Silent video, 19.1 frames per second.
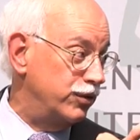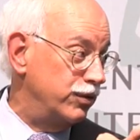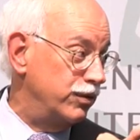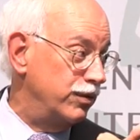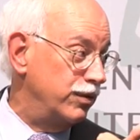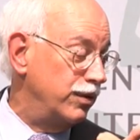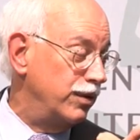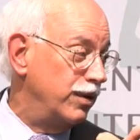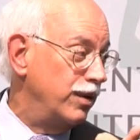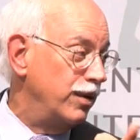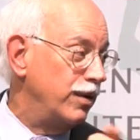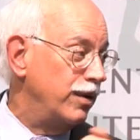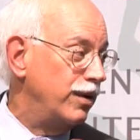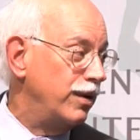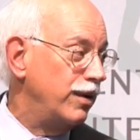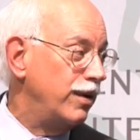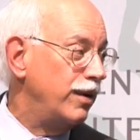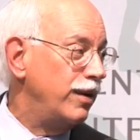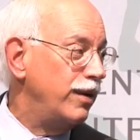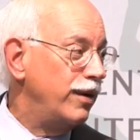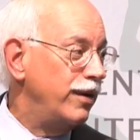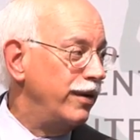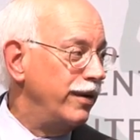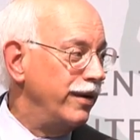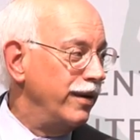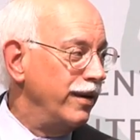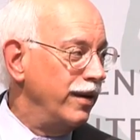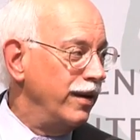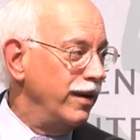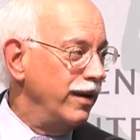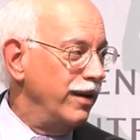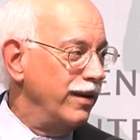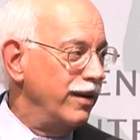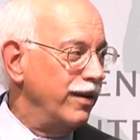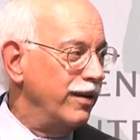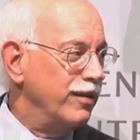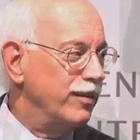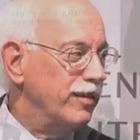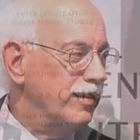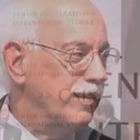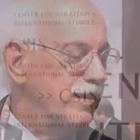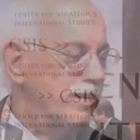Would you care to explain what you mean by